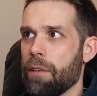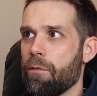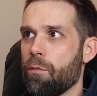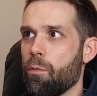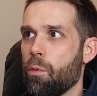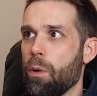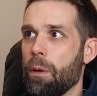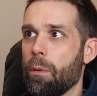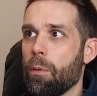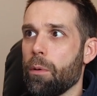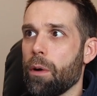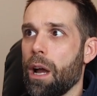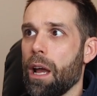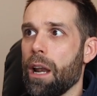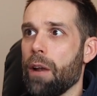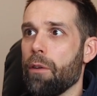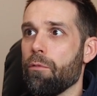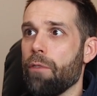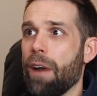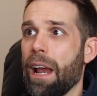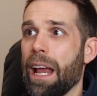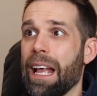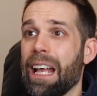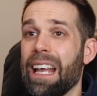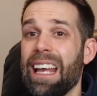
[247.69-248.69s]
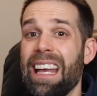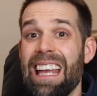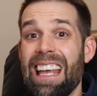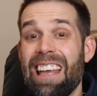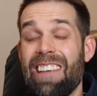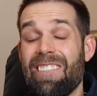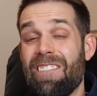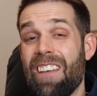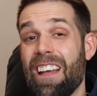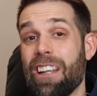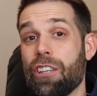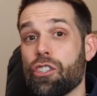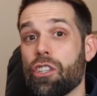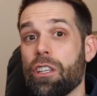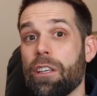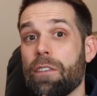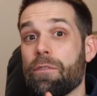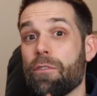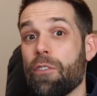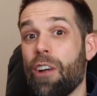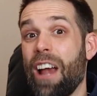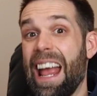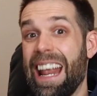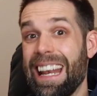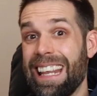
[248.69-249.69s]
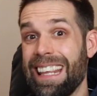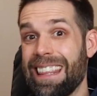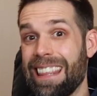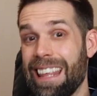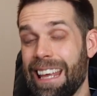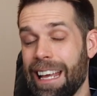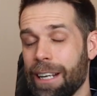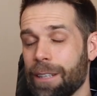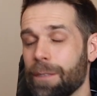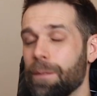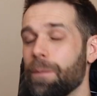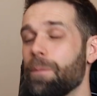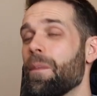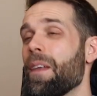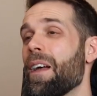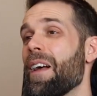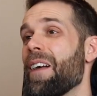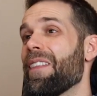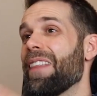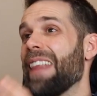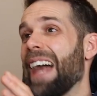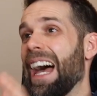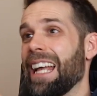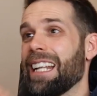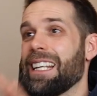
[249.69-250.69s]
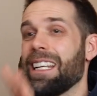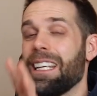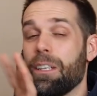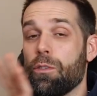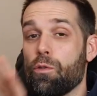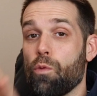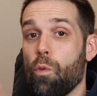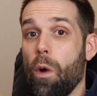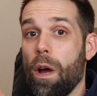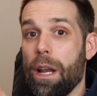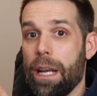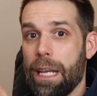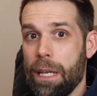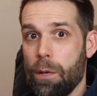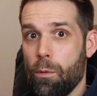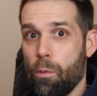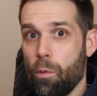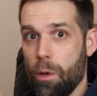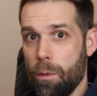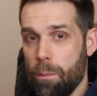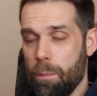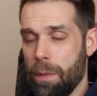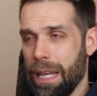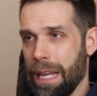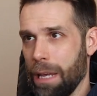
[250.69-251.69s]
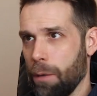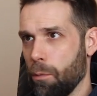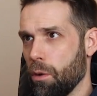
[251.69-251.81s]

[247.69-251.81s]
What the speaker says: if we were going to rank eventually for anything, that is what it would be.